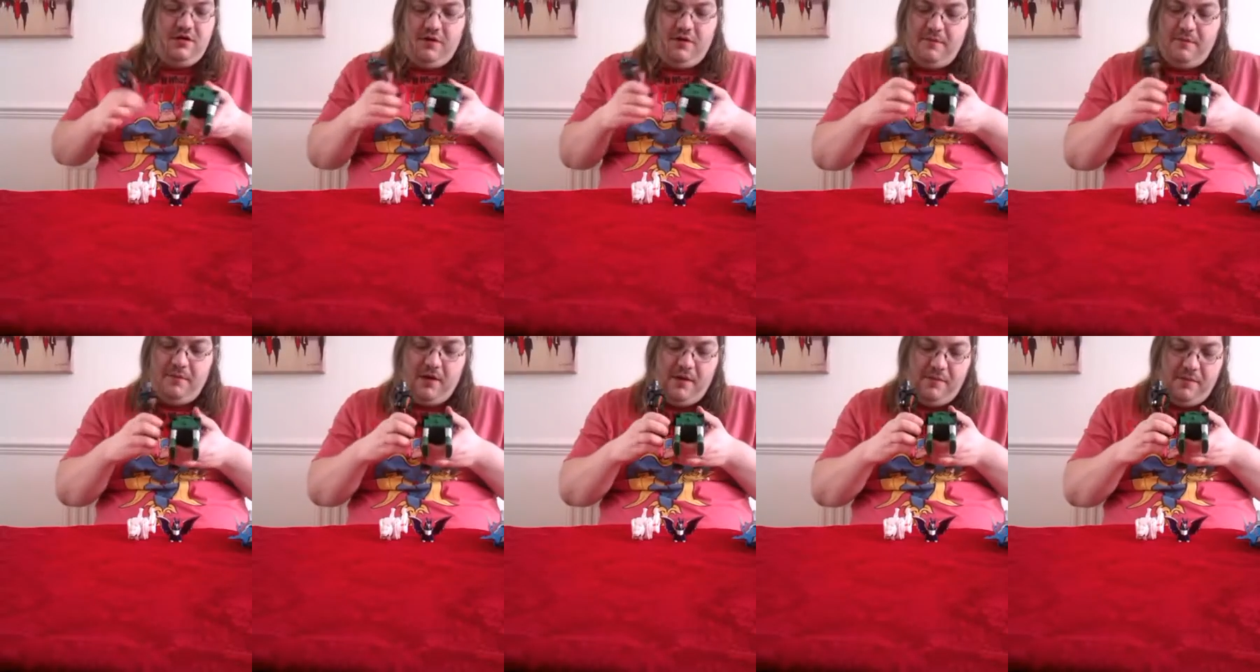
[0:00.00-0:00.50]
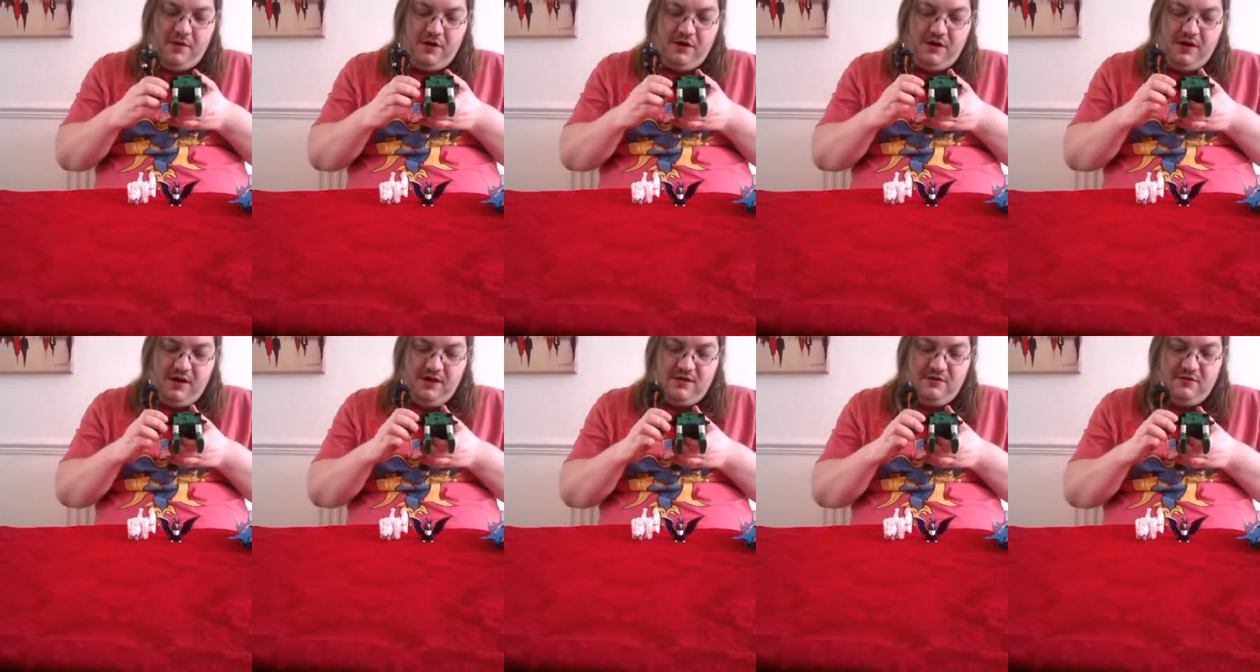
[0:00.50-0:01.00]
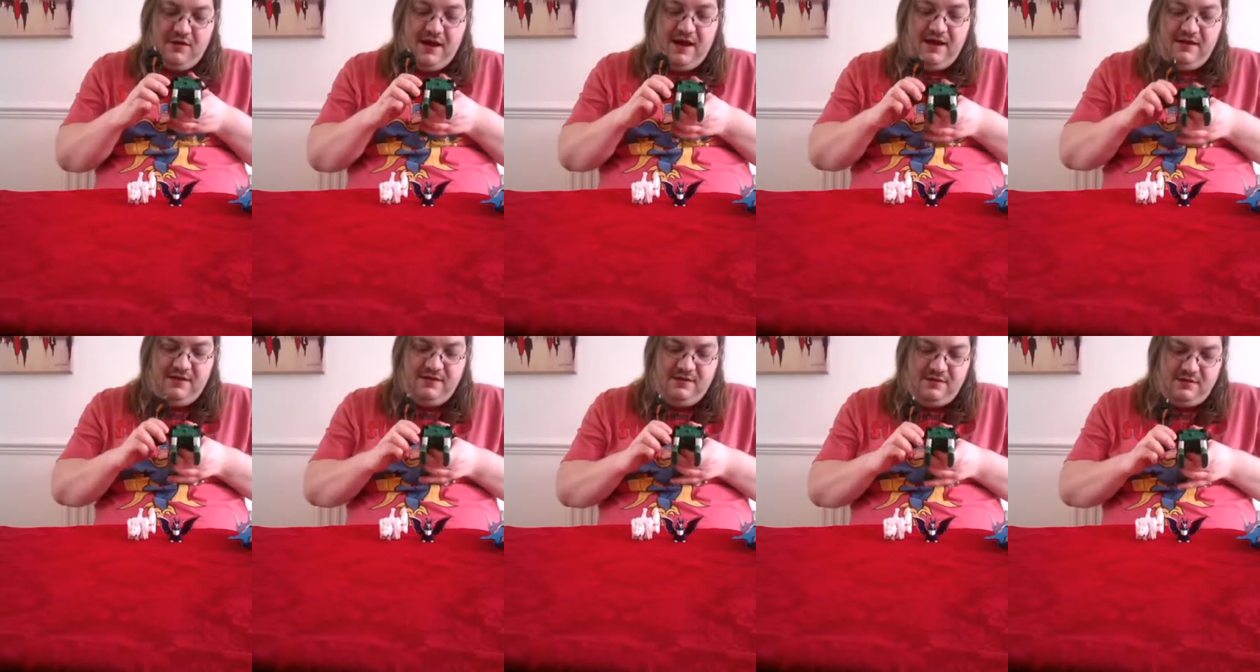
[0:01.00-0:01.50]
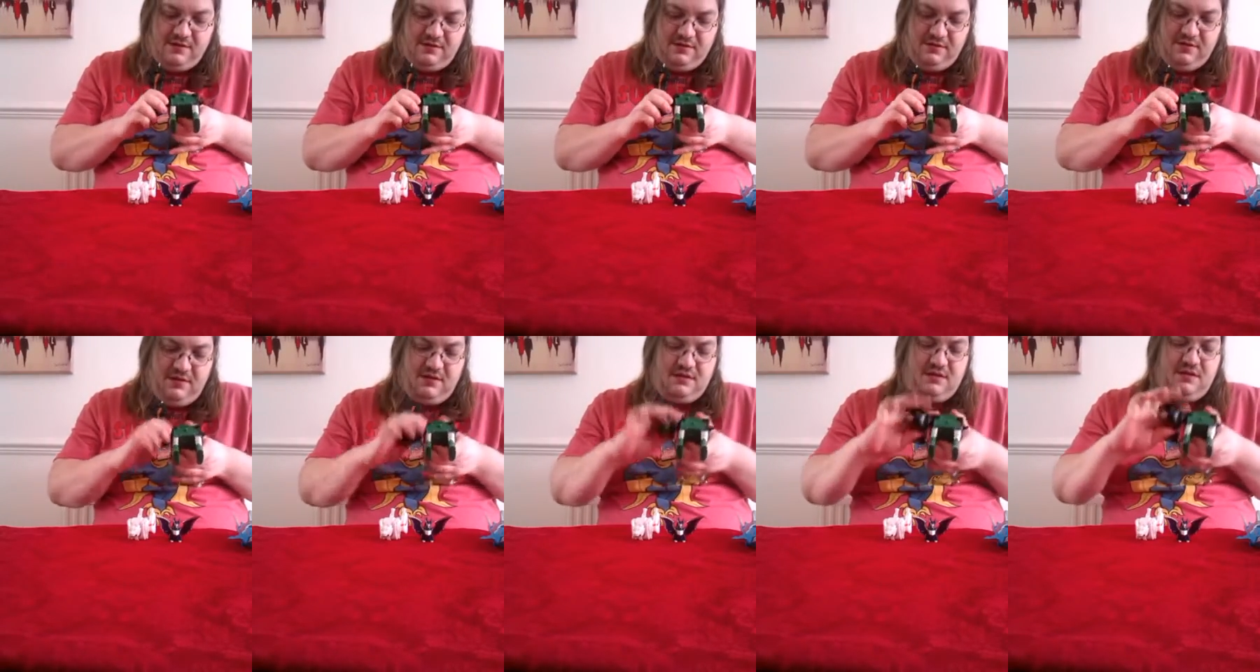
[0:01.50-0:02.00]
pop on either end.
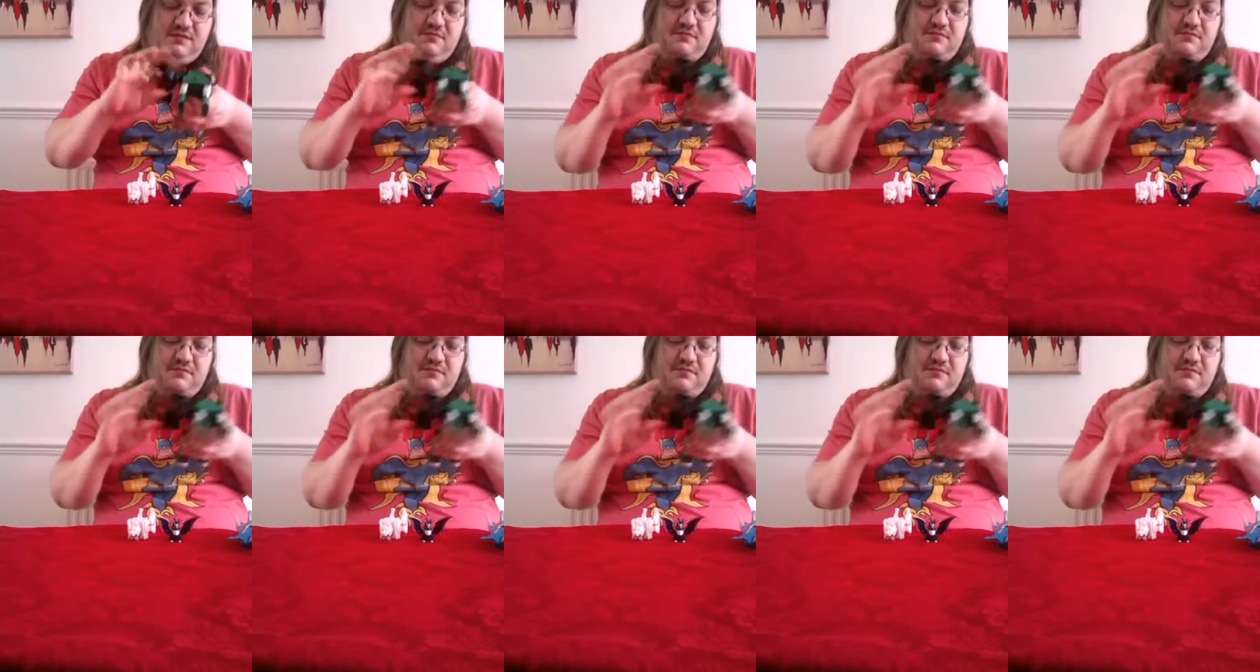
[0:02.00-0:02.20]
There's